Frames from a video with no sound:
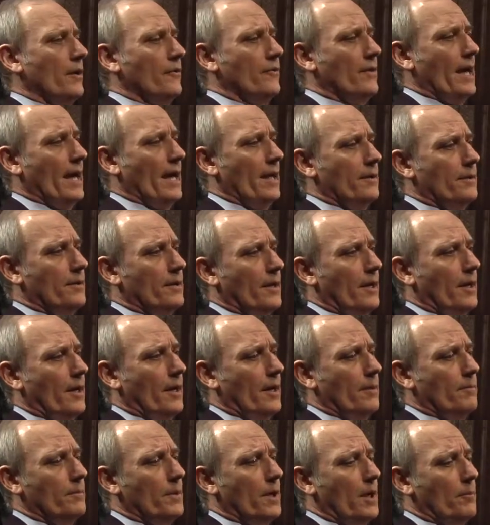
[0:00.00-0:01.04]
that
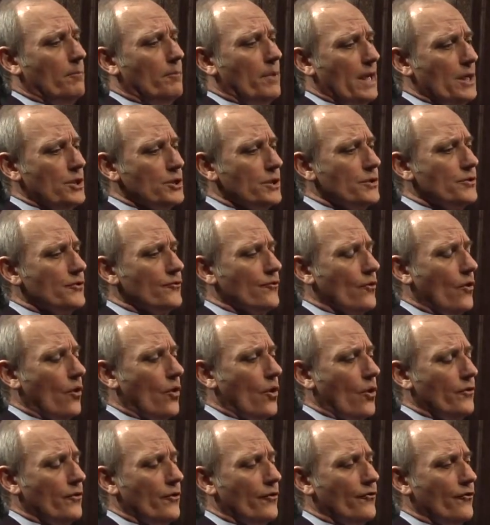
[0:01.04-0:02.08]
patients
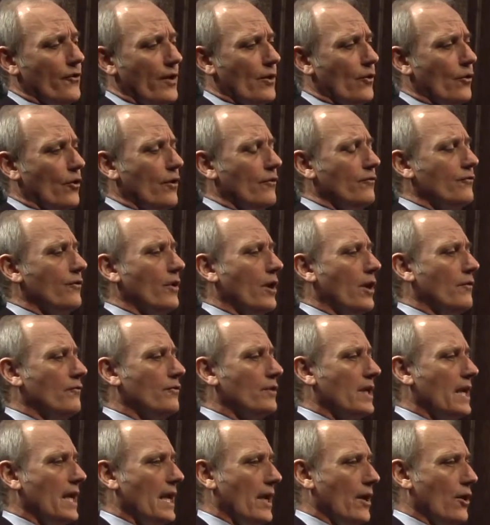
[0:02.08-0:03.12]
are the center
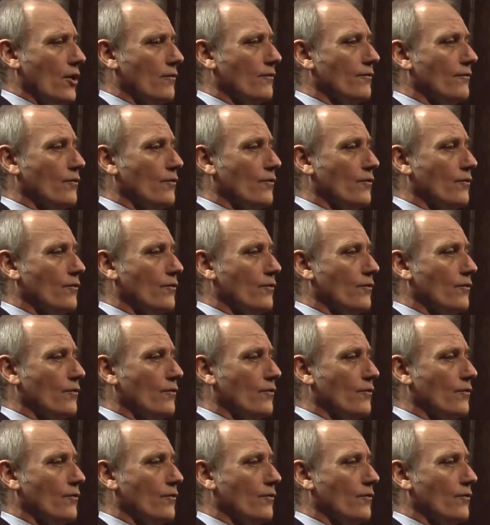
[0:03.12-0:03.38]
of care